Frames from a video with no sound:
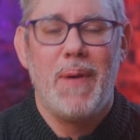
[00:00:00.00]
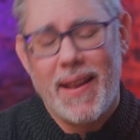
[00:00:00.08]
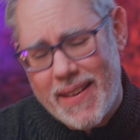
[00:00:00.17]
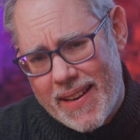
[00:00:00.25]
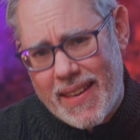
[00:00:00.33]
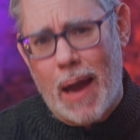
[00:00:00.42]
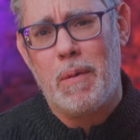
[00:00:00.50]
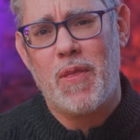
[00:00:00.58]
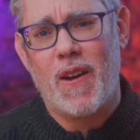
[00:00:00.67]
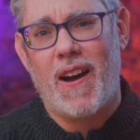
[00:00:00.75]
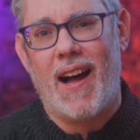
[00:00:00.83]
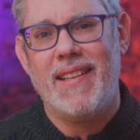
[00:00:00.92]
button, get
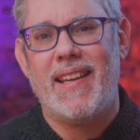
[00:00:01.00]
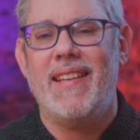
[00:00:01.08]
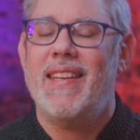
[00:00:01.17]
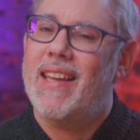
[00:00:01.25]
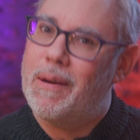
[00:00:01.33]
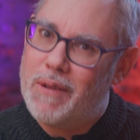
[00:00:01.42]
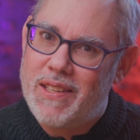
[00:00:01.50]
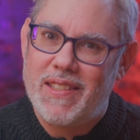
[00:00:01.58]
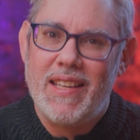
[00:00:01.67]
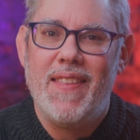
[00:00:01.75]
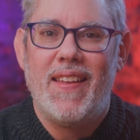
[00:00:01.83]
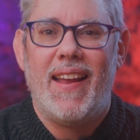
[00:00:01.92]
with the contenting, and we'll
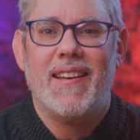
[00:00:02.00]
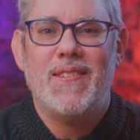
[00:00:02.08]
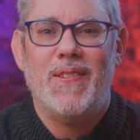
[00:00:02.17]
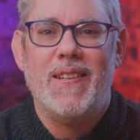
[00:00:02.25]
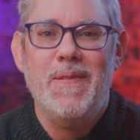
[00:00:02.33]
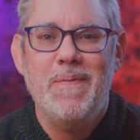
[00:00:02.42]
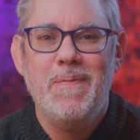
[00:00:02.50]
see you in the next one.